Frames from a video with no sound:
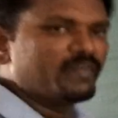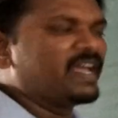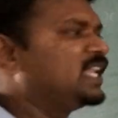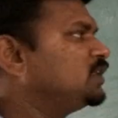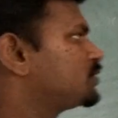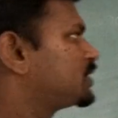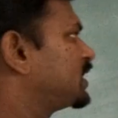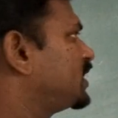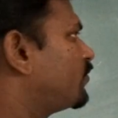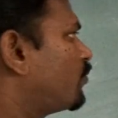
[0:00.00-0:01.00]
values,
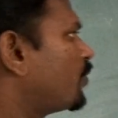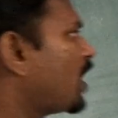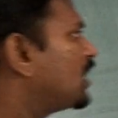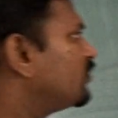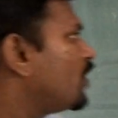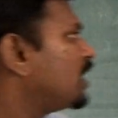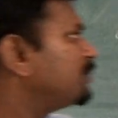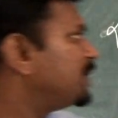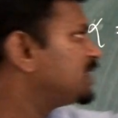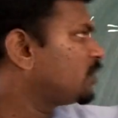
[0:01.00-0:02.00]
if alpha and
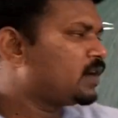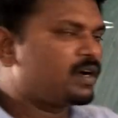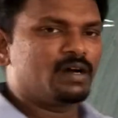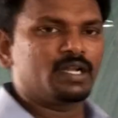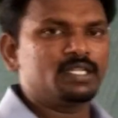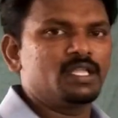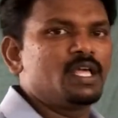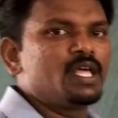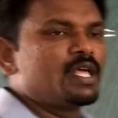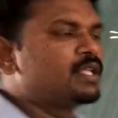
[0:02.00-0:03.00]
beta
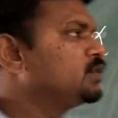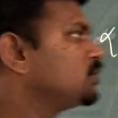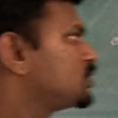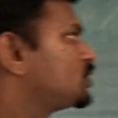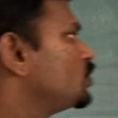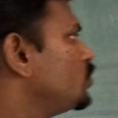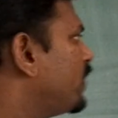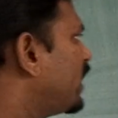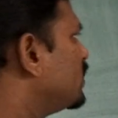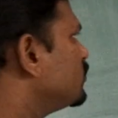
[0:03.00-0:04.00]
are those two
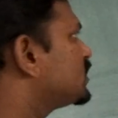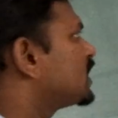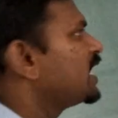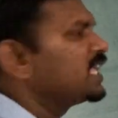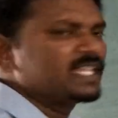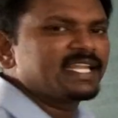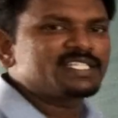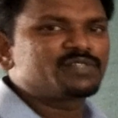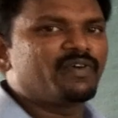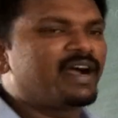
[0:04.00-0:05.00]
values, let
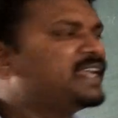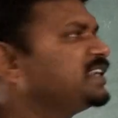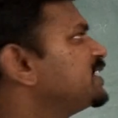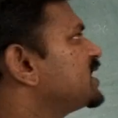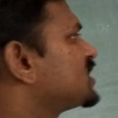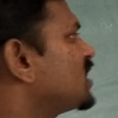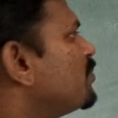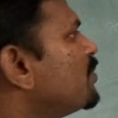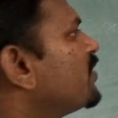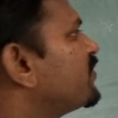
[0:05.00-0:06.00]
us find the
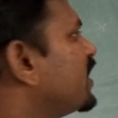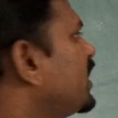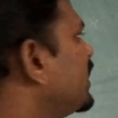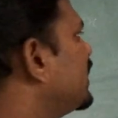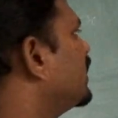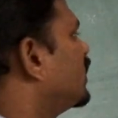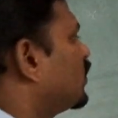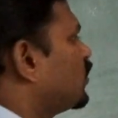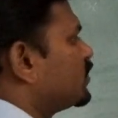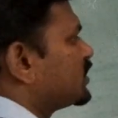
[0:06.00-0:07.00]
sum of the
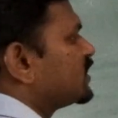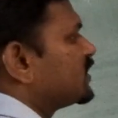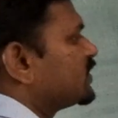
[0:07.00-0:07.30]
roots.